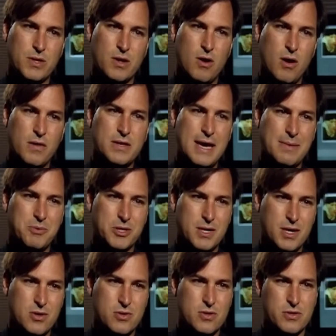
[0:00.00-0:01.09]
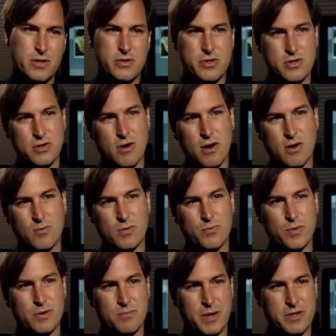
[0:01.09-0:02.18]
that all the applications on STAR were
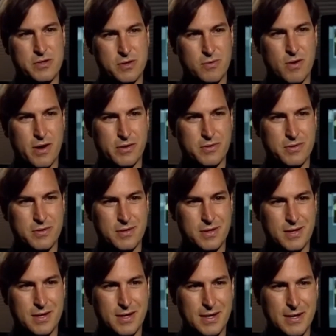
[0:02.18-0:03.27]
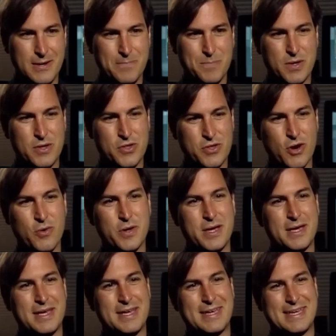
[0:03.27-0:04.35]
written by Xerox. Oh, I know. I mean, so,
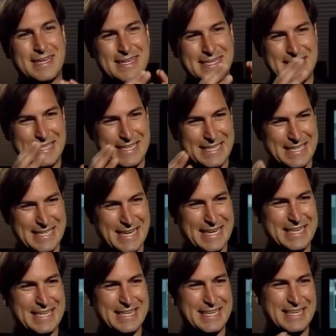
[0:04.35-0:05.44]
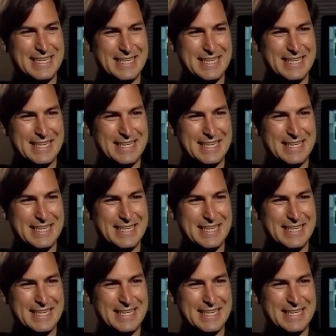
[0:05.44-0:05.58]
I, I didn't want to get into the yeah. whole question